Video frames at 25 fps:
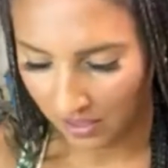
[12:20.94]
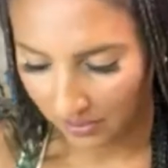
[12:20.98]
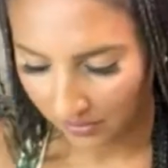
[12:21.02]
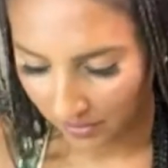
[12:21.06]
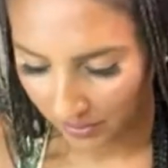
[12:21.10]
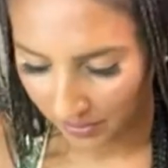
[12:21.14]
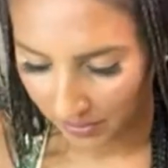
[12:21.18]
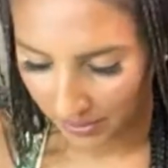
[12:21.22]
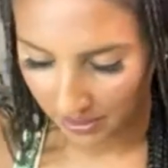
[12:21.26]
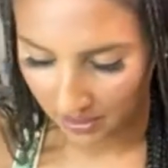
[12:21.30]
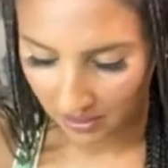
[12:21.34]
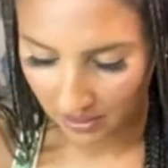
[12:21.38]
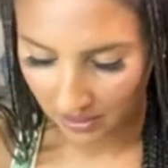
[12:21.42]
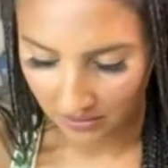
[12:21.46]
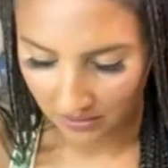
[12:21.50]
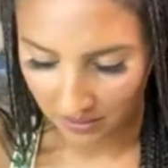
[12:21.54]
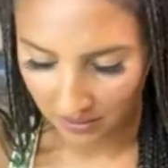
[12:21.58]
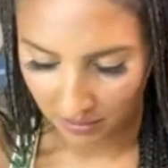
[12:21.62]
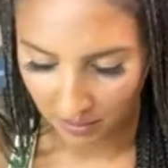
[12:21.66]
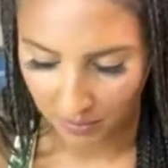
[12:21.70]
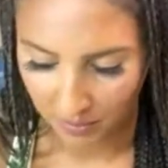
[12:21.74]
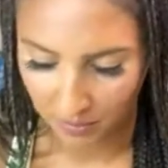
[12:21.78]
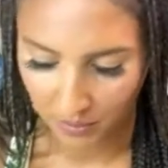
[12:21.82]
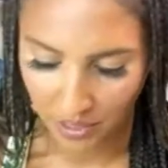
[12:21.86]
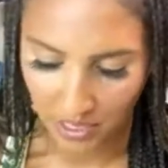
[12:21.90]
Everybody loves
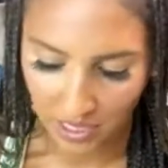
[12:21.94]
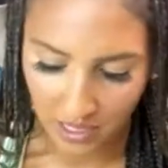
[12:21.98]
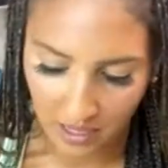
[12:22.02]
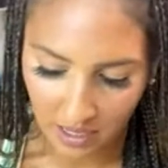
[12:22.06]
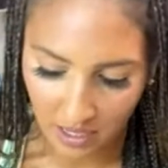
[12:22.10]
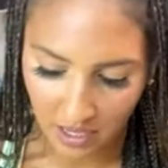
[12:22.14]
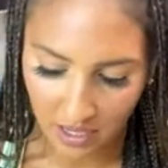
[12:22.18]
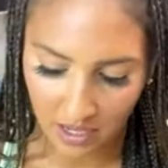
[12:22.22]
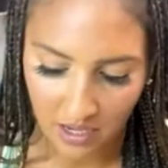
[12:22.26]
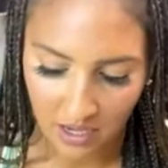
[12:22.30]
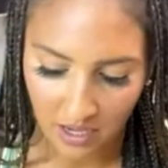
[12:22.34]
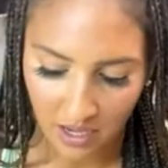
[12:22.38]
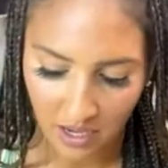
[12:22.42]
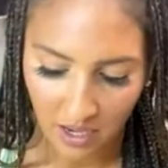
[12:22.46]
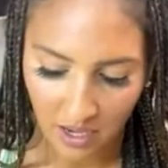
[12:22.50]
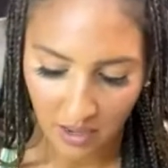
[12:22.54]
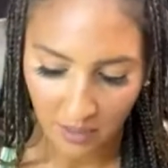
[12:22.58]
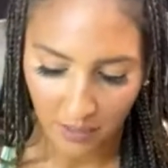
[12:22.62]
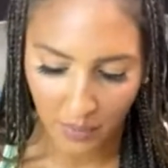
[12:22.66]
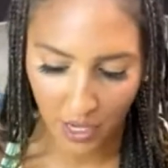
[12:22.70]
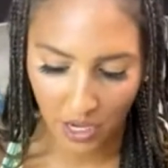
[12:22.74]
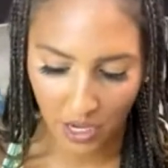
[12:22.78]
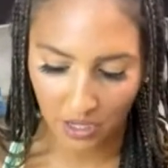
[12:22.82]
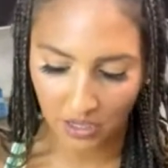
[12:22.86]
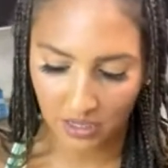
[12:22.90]
paprika.
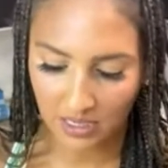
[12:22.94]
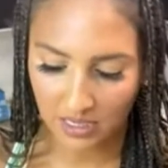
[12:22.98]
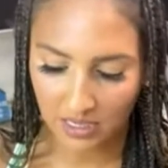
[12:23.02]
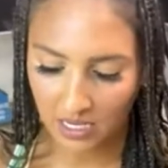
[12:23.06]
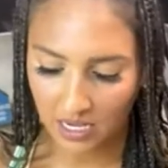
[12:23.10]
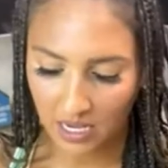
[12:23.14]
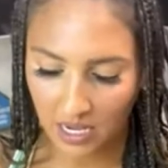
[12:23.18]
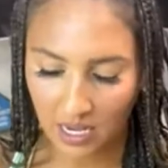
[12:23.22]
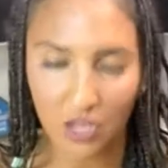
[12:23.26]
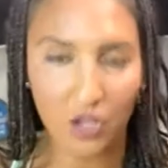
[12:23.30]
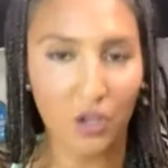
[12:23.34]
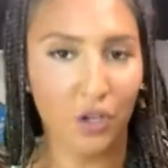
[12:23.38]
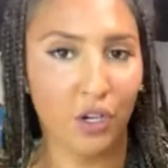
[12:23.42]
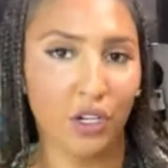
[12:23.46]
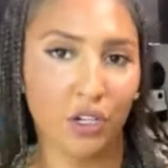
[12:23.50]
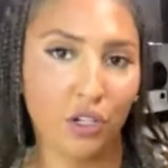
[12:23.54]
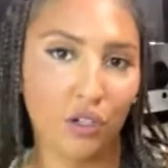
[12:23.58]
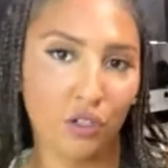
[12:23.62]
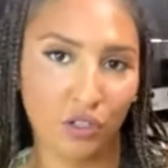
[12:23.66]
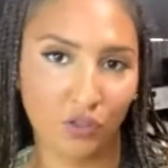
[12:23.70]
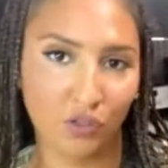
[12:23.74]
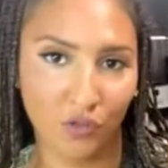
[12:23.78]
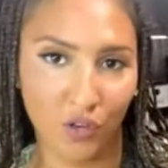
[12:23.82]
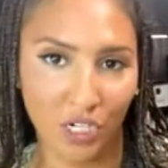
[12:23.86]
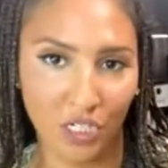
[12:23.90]
Parsley, you can
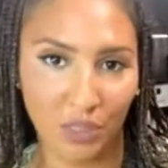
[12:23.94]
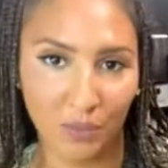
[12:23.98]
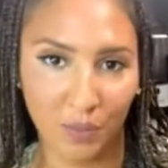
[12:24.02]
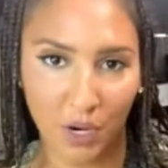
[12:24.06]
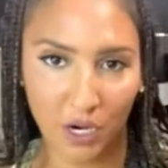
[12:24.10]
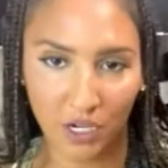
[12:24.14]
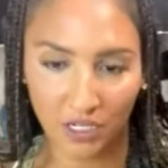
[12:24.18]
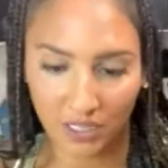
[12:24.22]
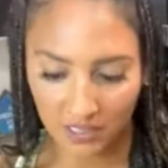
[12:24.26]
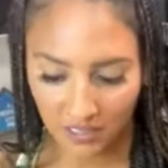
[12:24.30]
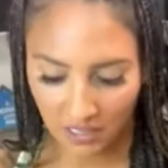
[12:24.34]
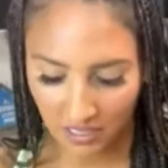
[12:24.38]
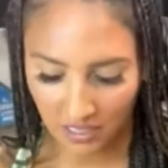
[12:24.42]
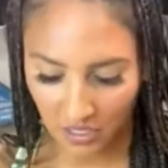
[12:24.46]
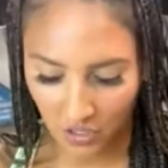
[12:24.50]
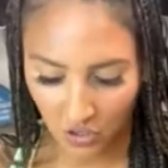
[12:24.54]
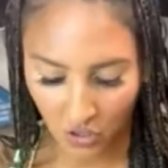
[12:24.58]
use fresh parsley.